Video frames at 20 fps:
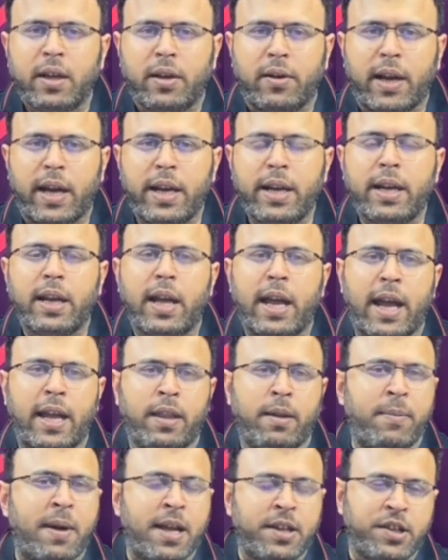right,
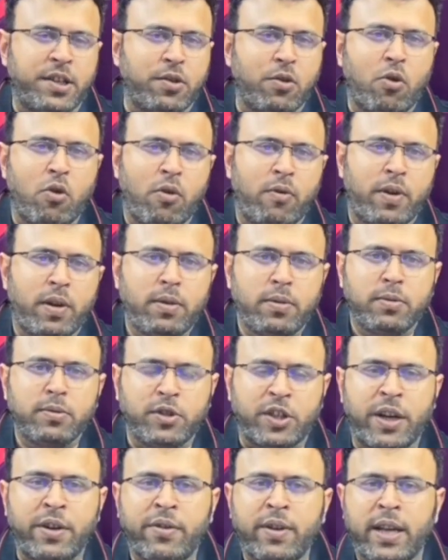and the match is over,
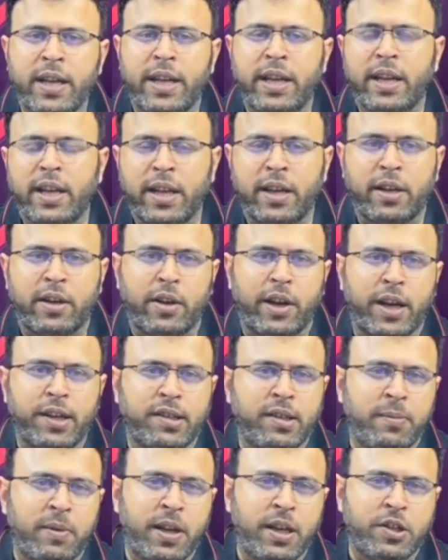generally in a cricket
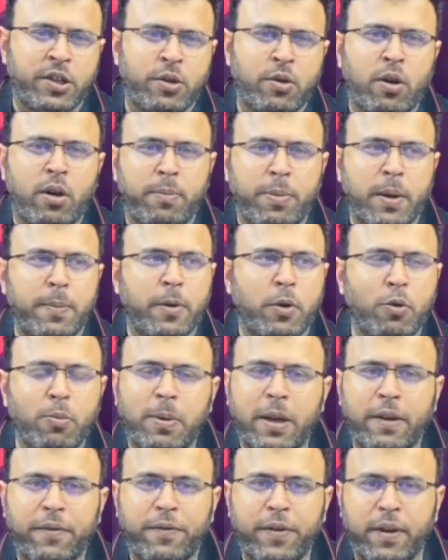simulation, or people who
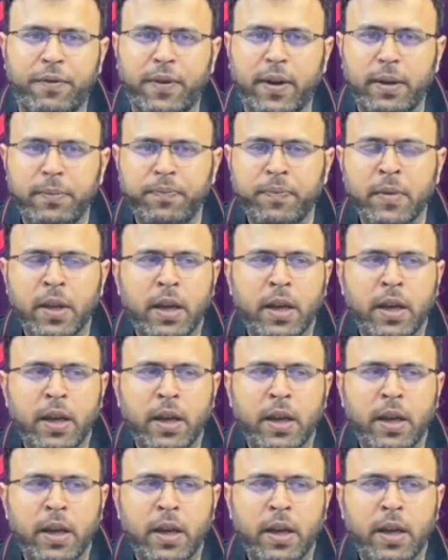play FIFA,